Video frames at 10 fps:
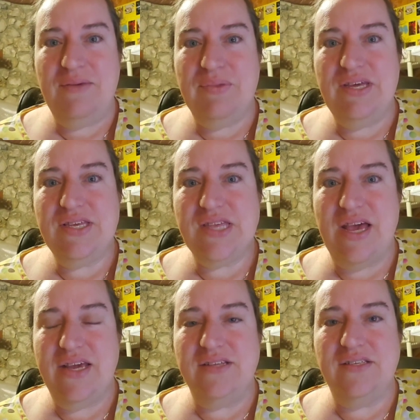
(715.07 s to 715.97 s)
please
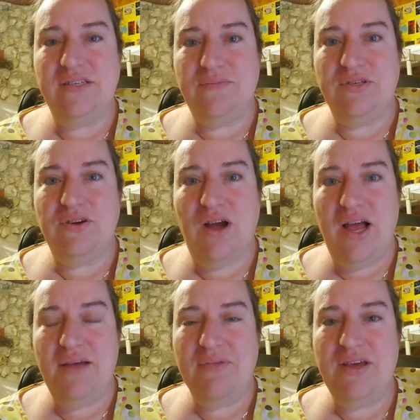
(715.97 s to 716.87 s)
like and
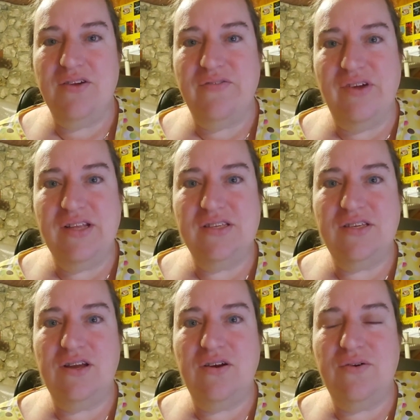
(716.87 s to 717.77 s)
subscribe. Let your
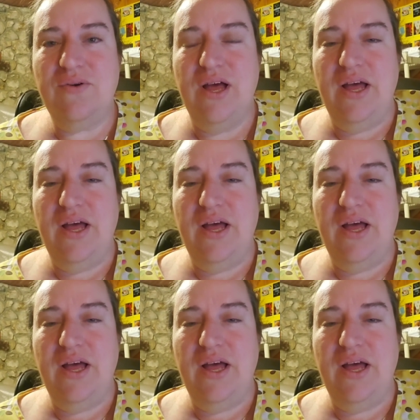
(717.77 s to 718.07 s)
friends know.